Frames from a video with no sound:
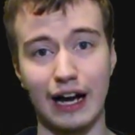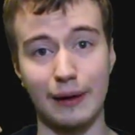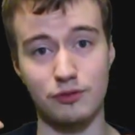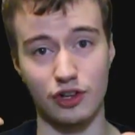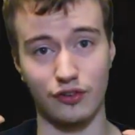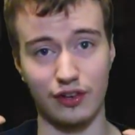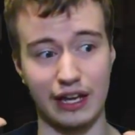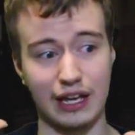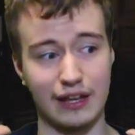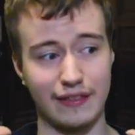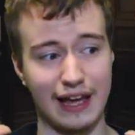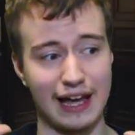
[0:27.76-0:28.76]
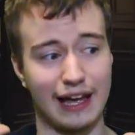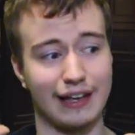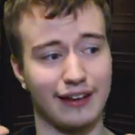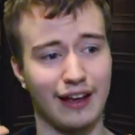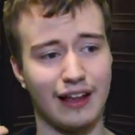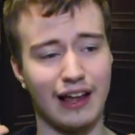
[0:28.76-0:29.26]
I'm just saying
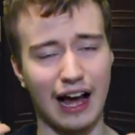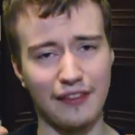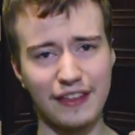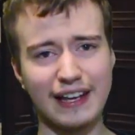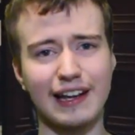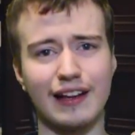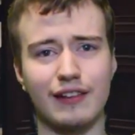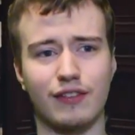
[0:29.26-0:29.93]
that I think